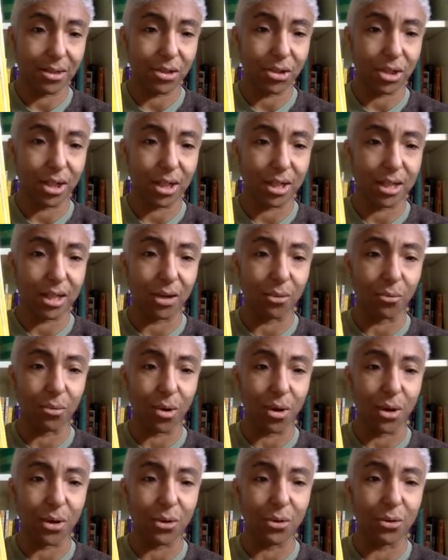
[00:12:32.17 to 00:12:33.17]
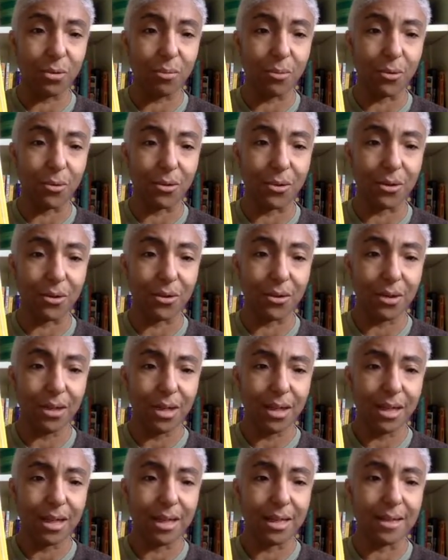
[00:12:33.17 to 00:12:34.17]
she can walk no more.
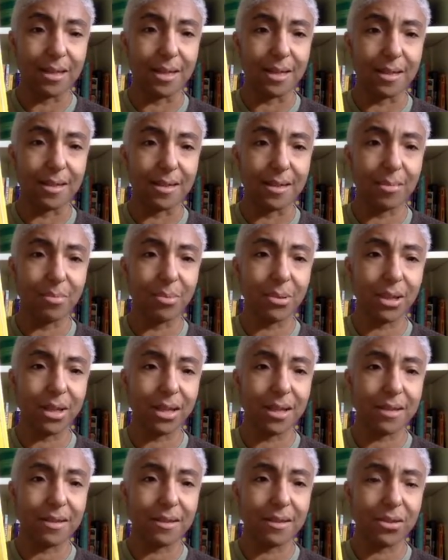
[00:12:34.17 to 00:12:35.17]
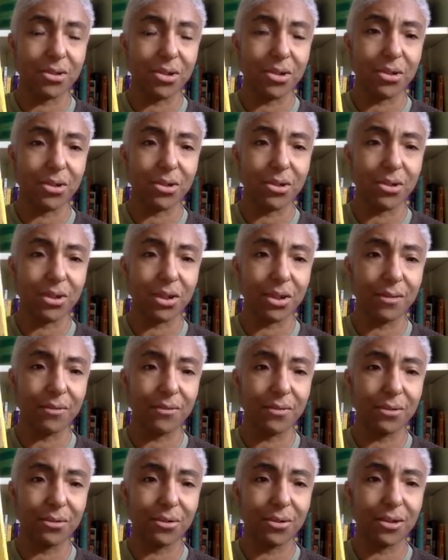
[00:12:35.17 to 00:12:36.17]
Is this the place she's looking
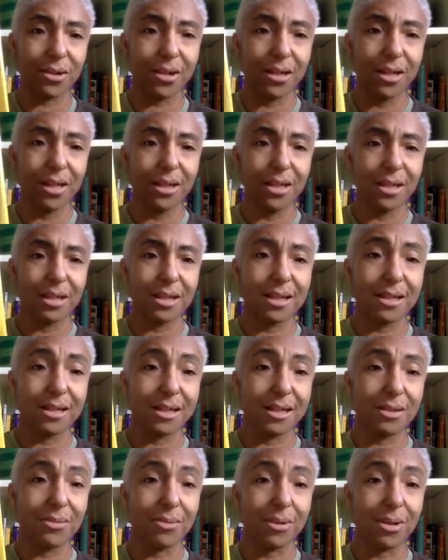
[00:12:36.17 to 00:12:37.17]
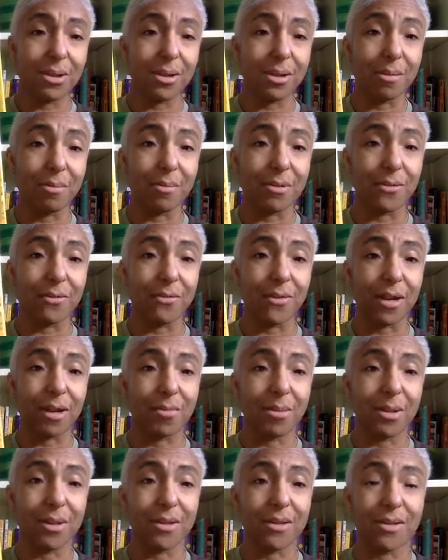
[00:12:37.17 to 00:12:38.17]
for? It says welcome to
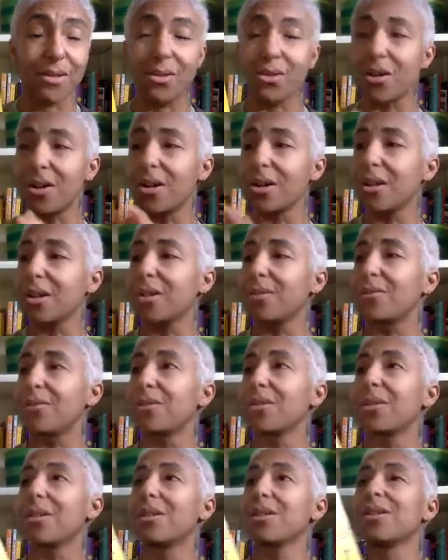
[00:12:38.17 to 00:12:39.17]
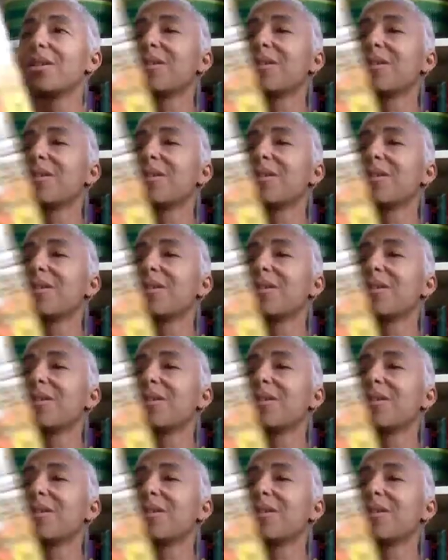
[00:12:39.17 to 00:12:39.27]
fabulous Doggywood.